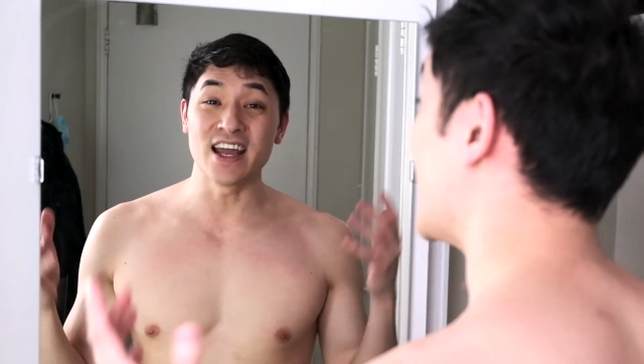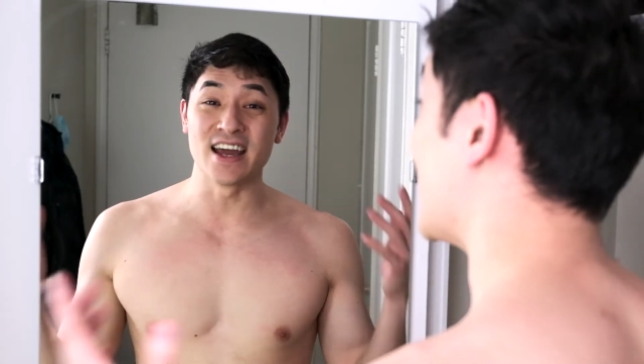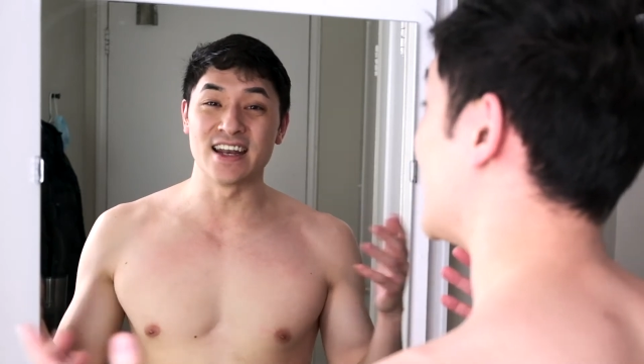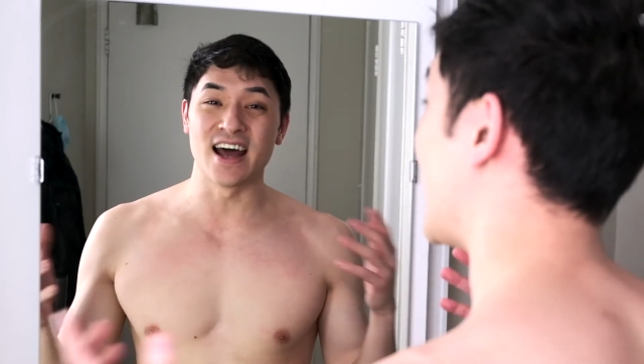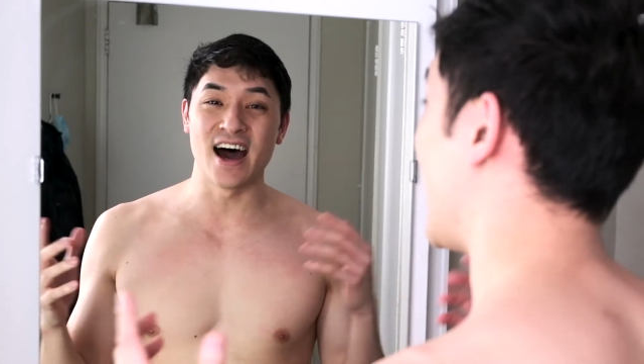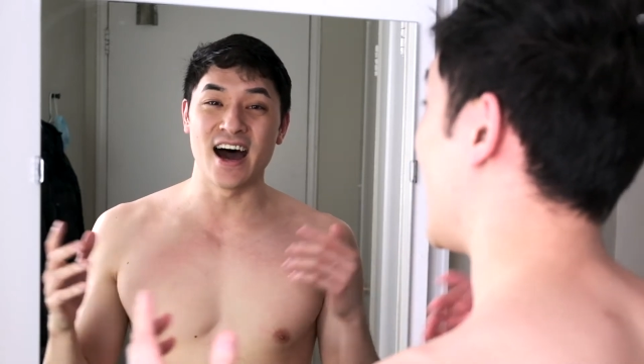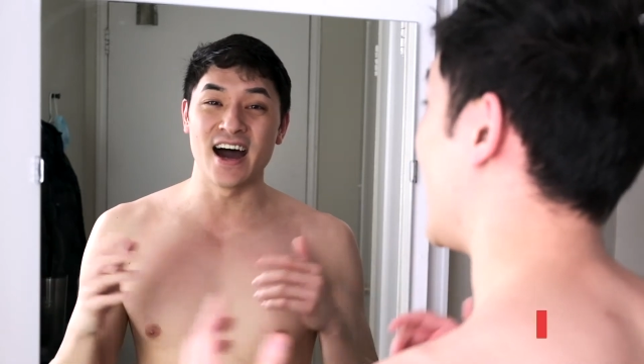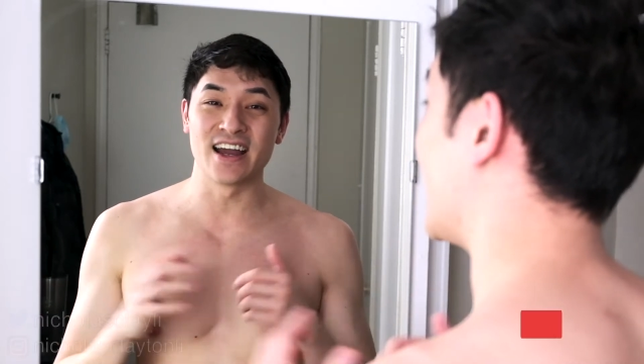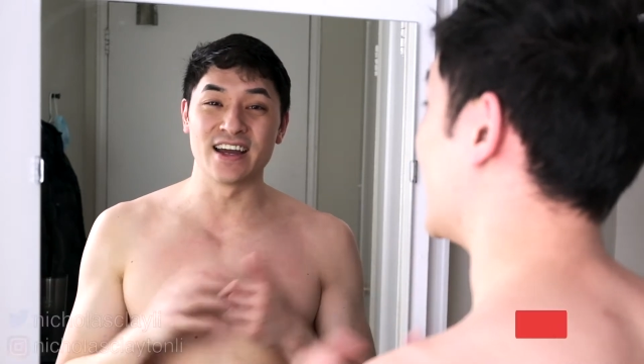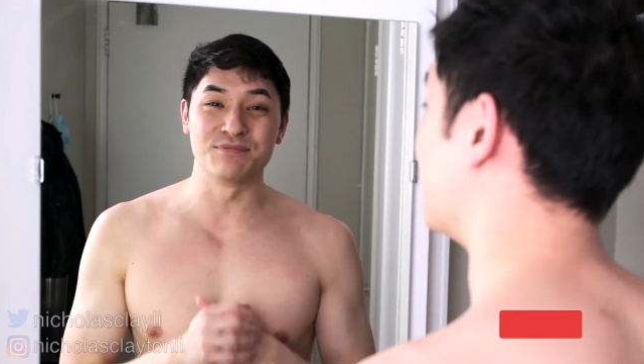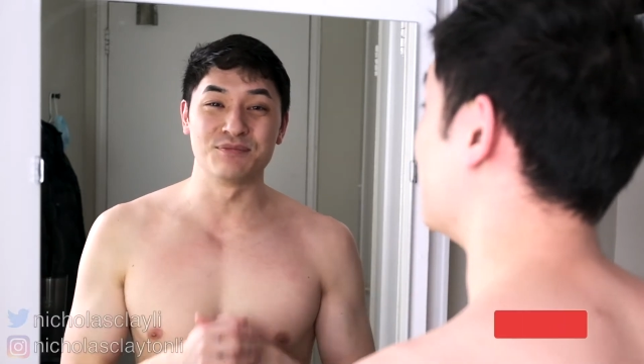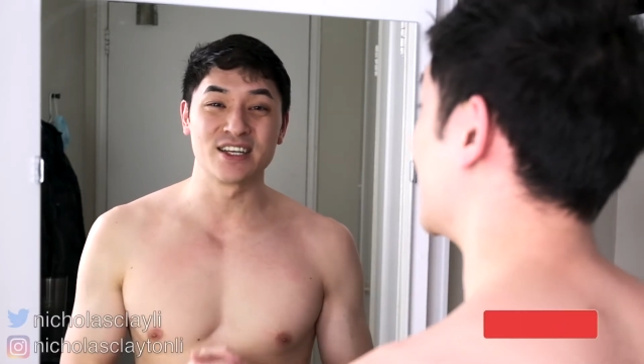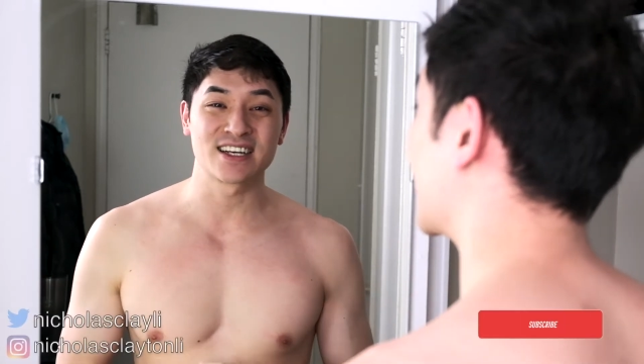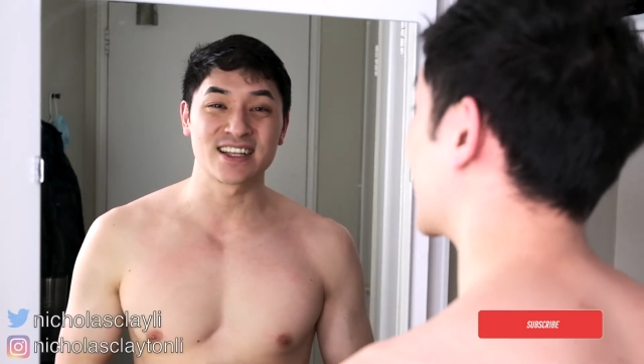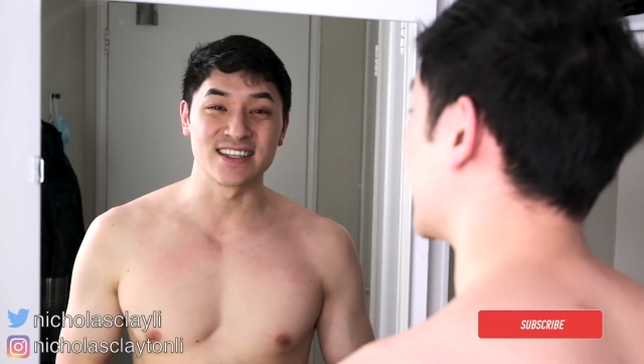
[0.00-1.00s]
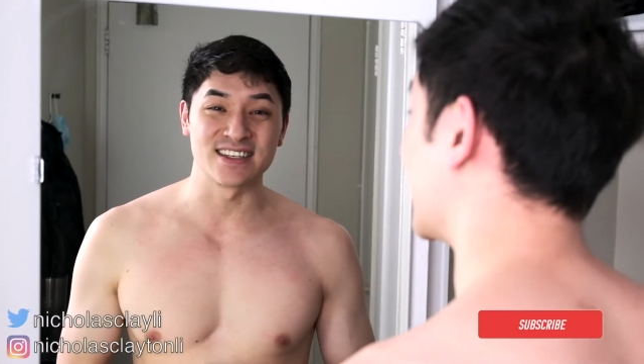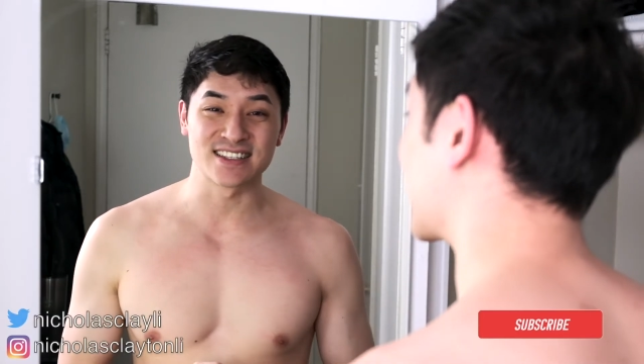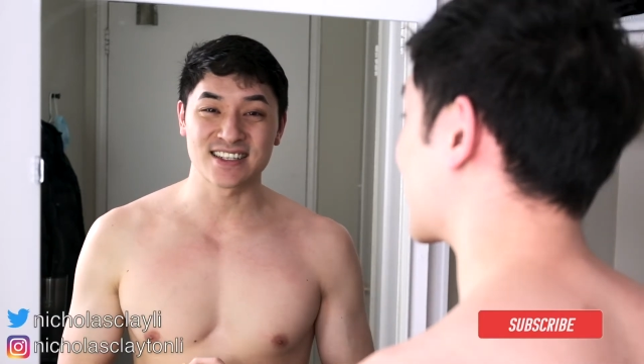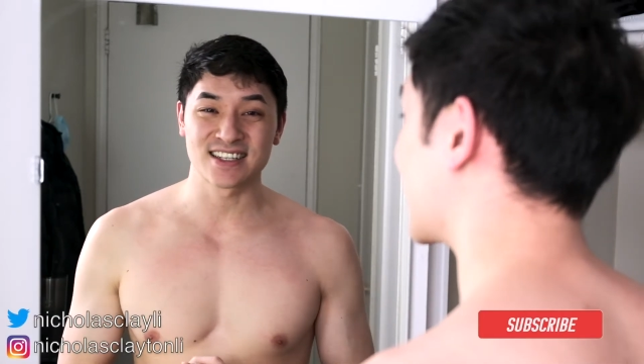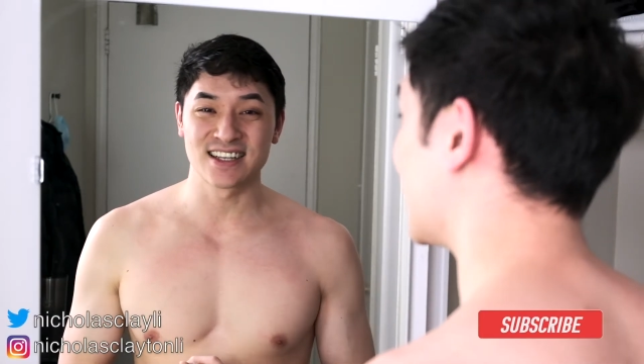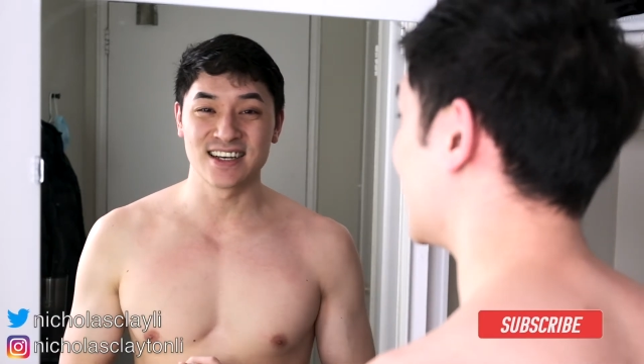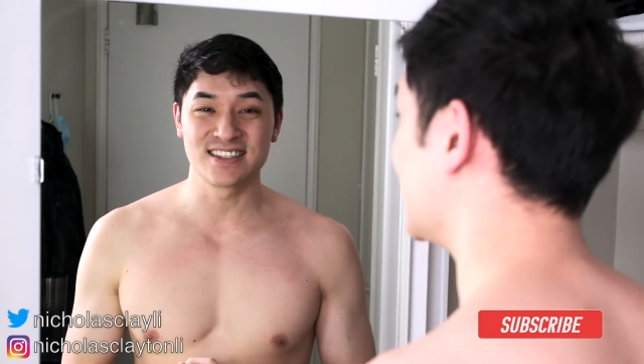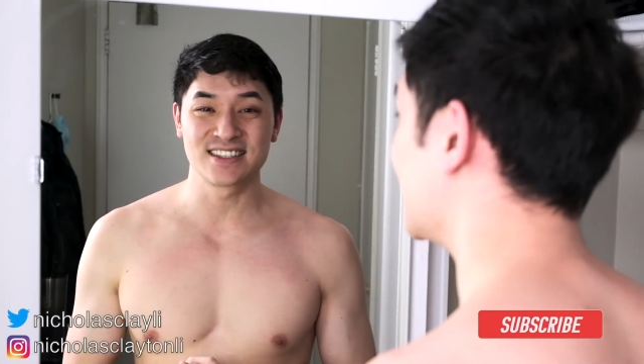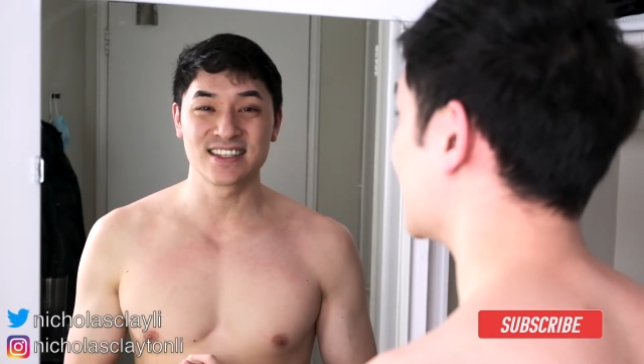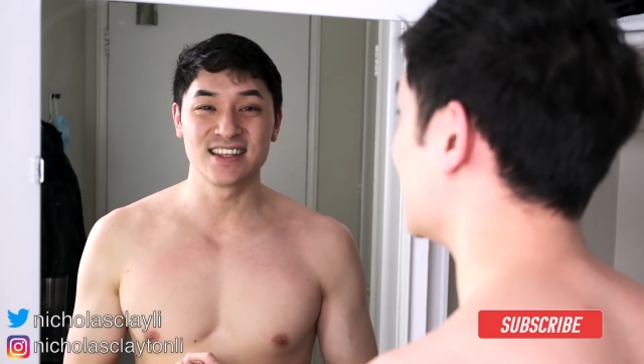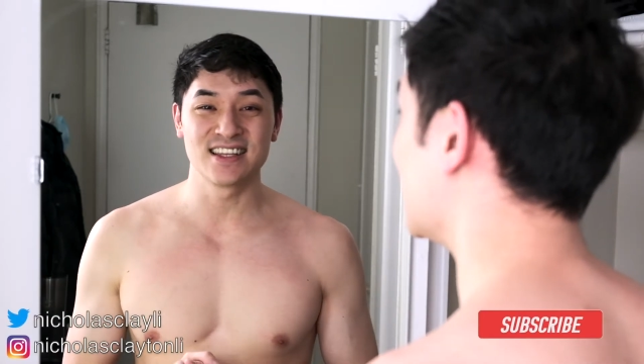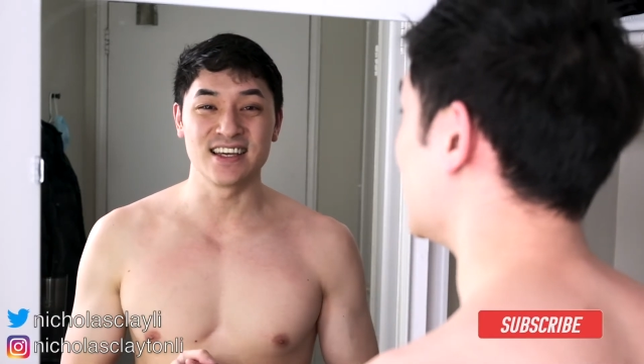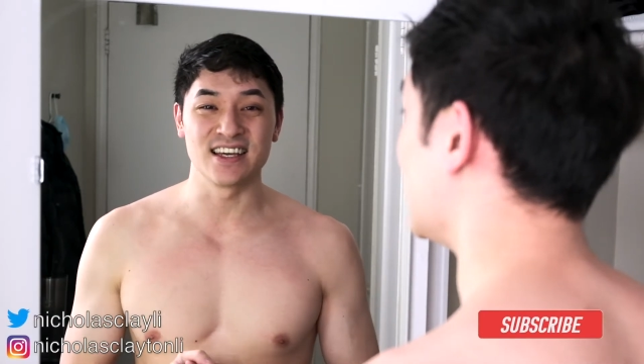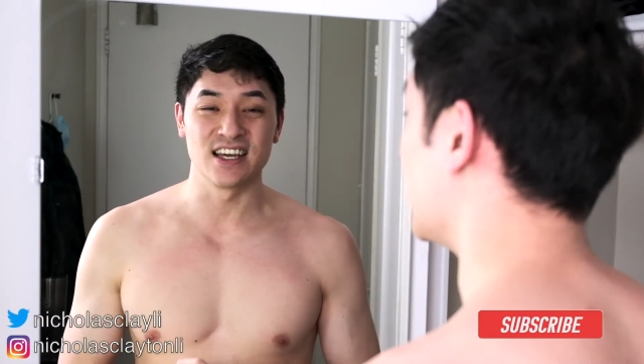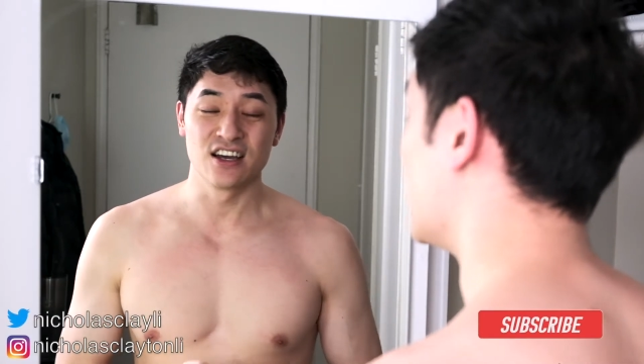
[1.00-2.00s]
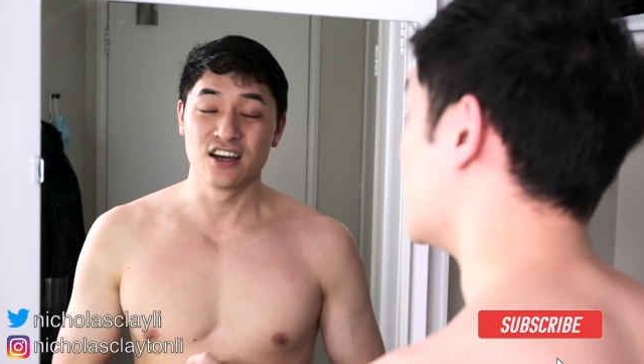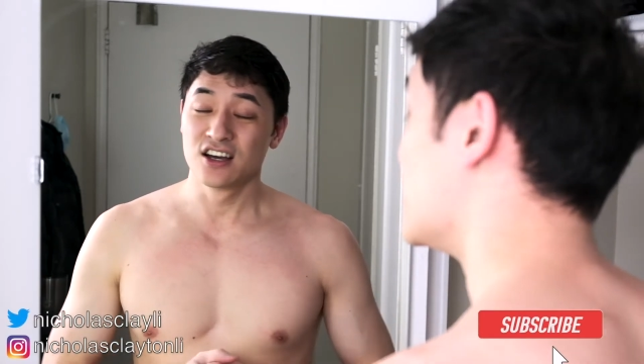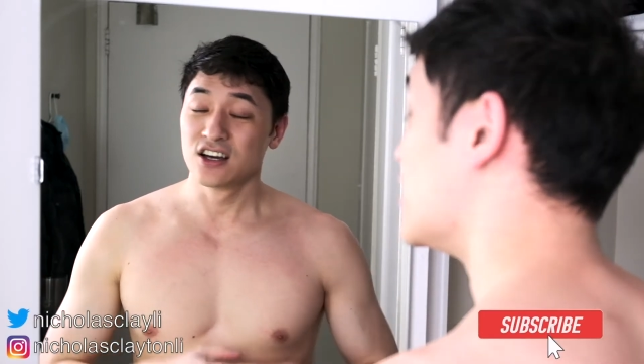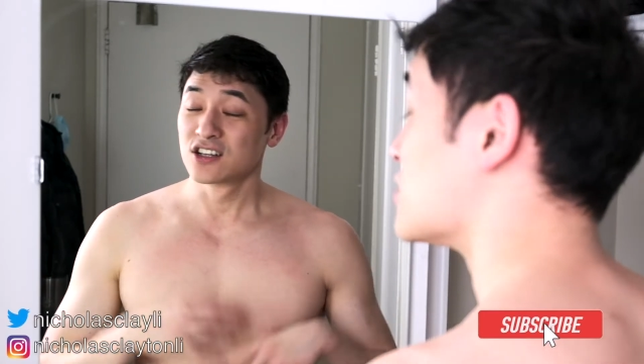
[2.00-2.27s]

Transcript: and I am Nicholas Clayton Lee.